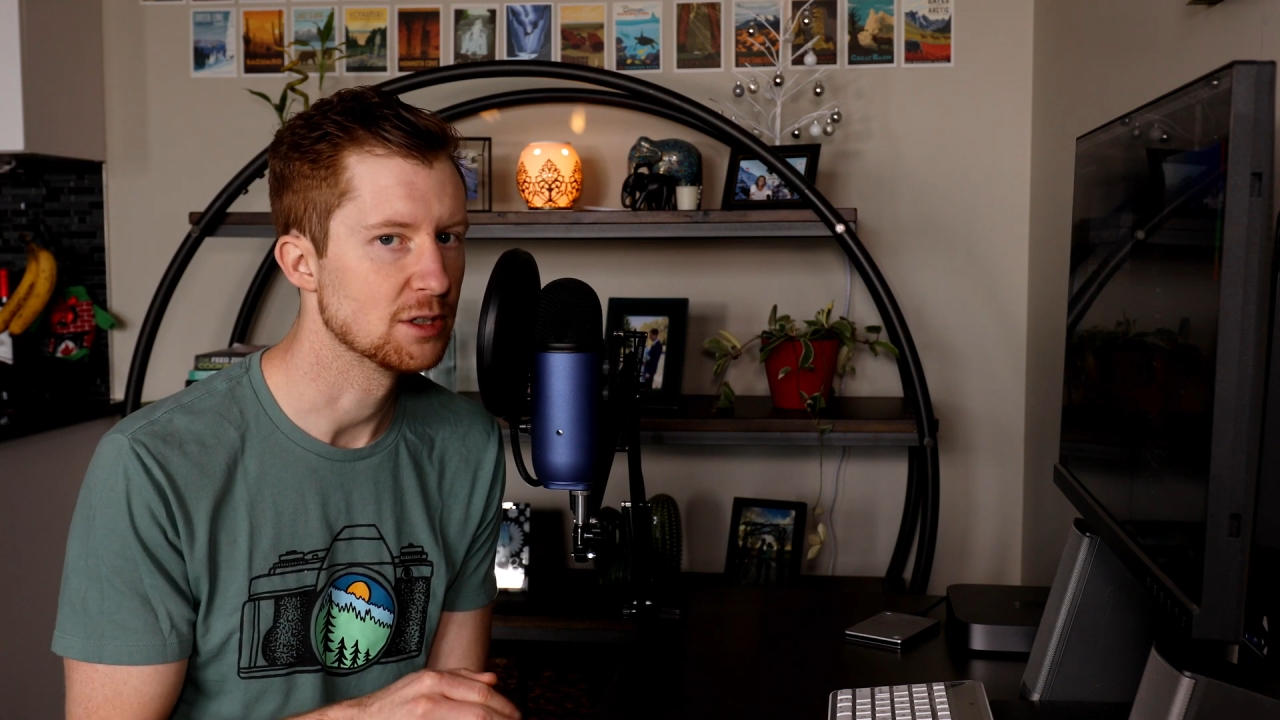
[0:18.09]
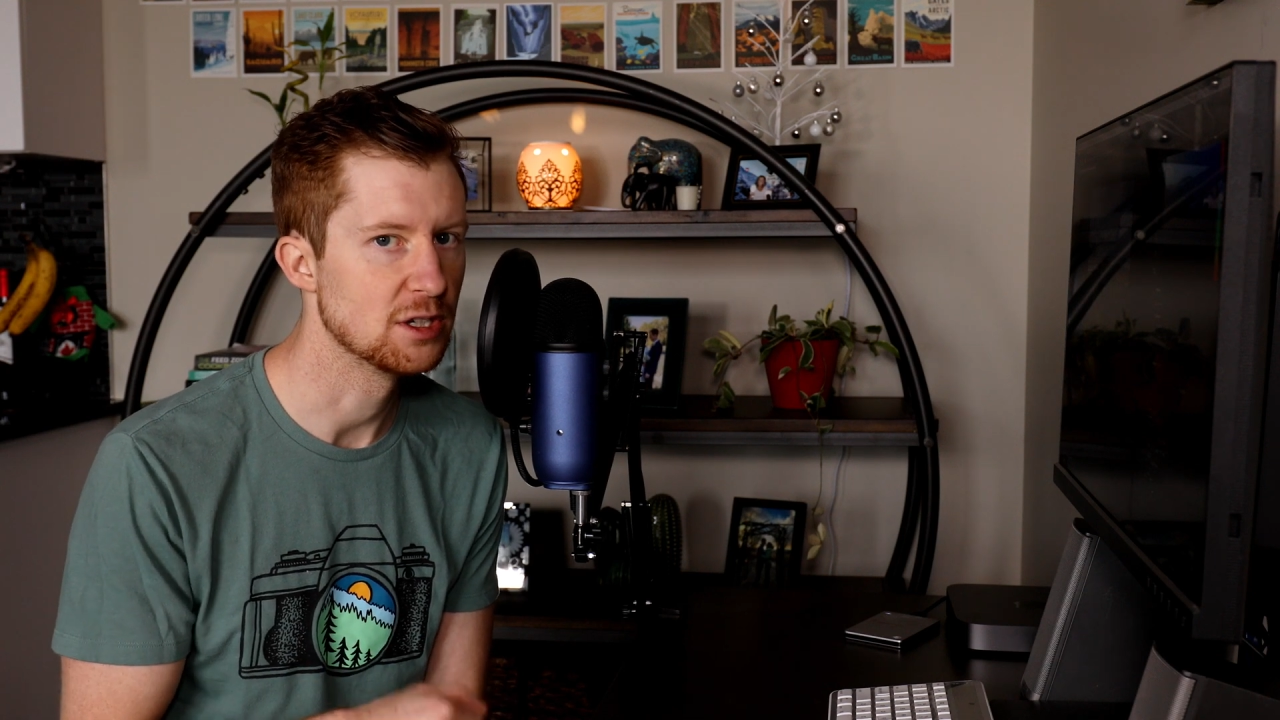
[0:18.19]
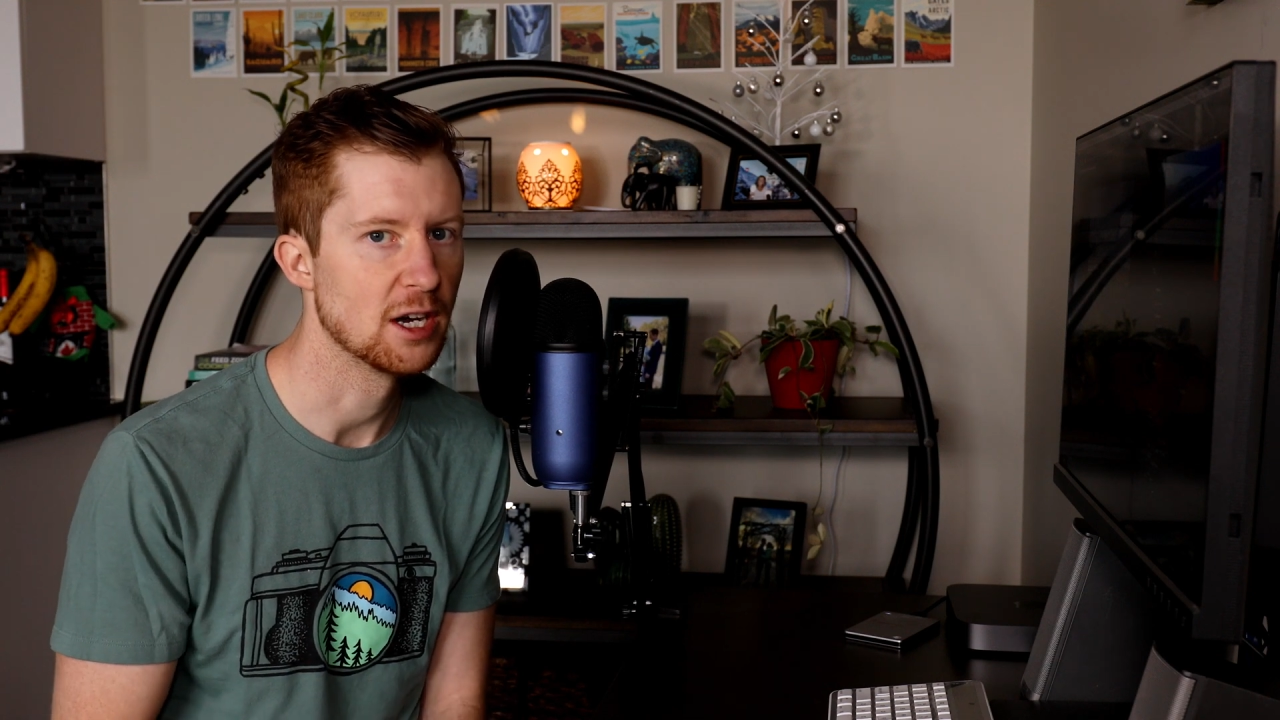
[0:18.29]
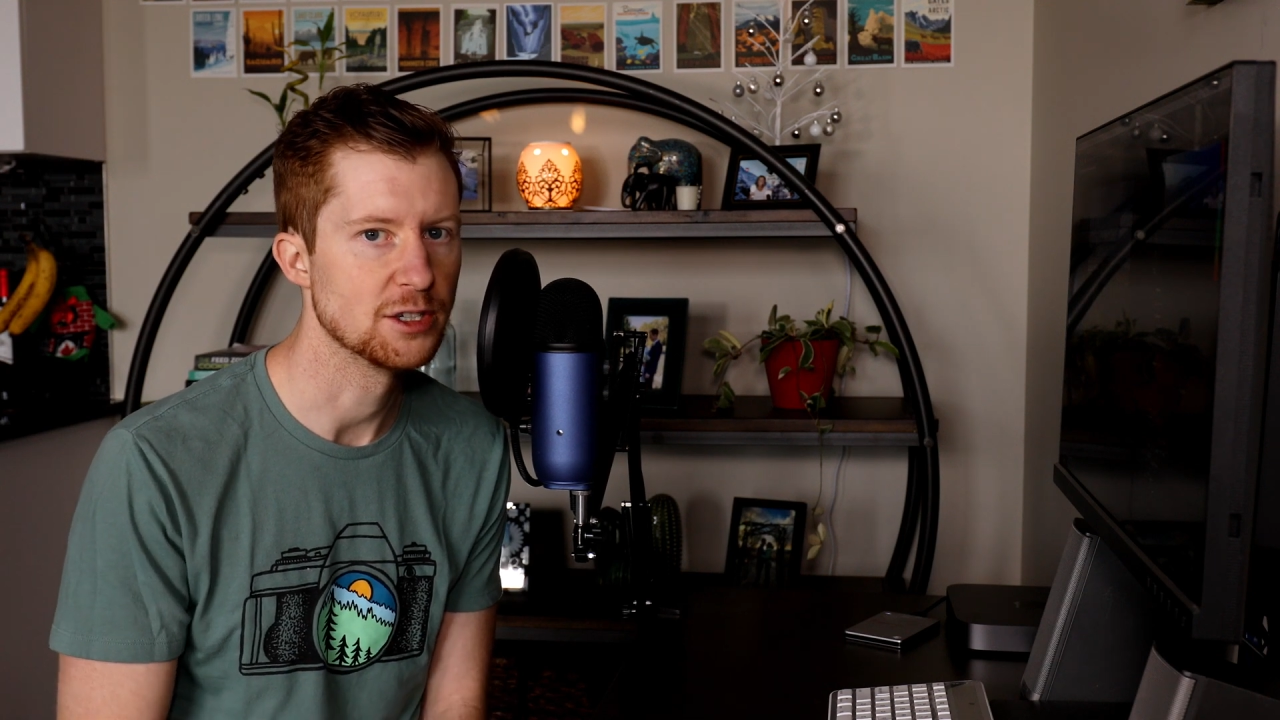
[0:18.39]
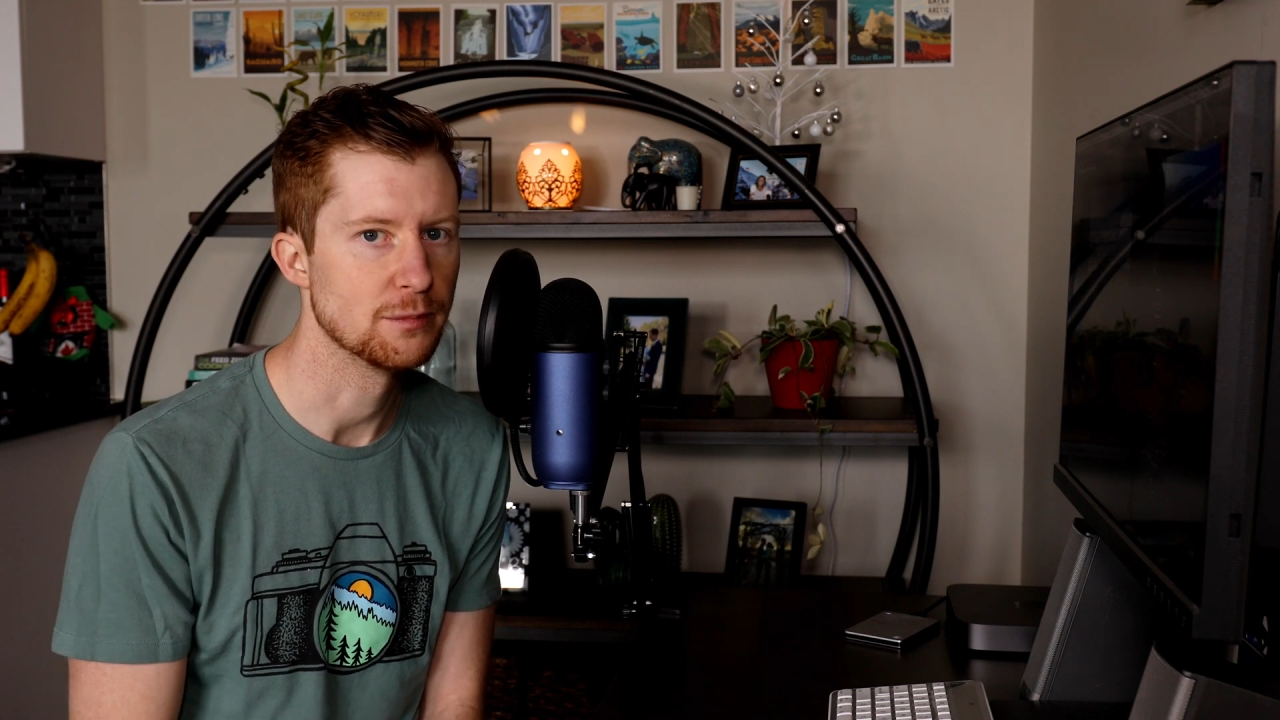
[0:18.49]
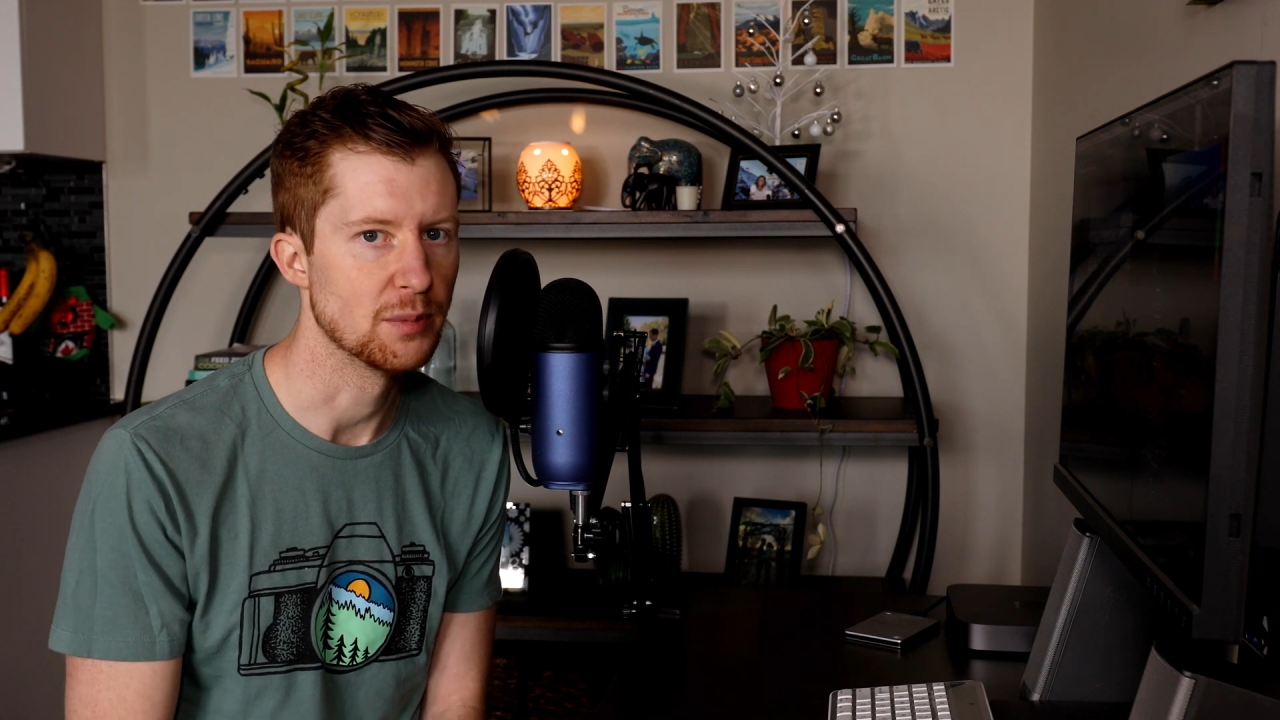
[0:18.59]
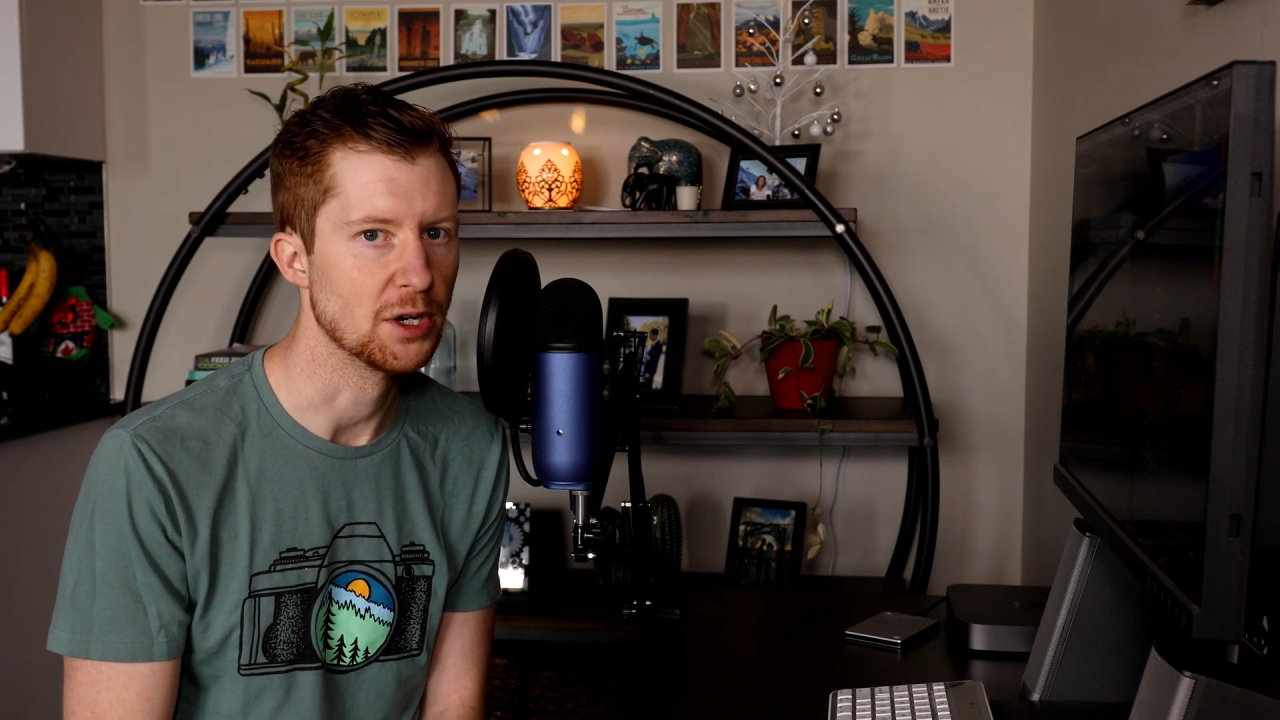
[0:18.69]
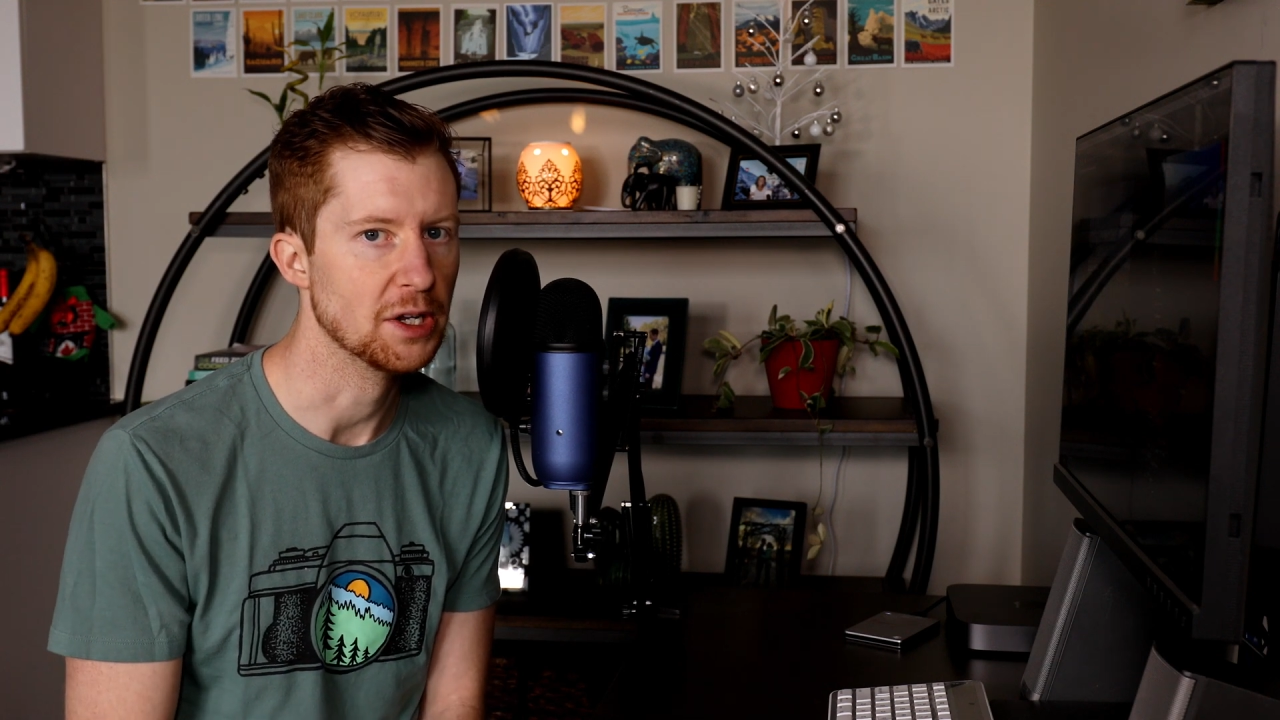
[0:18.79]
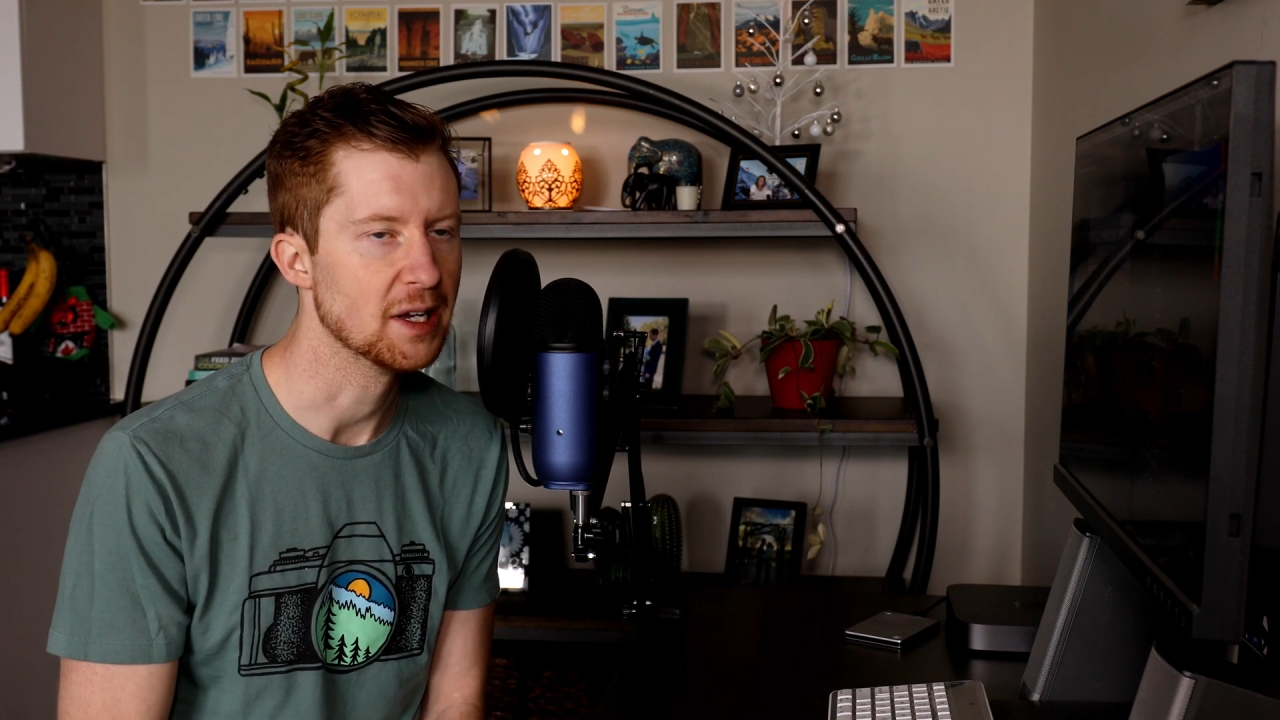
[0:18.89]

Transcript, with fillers: dodge and burning.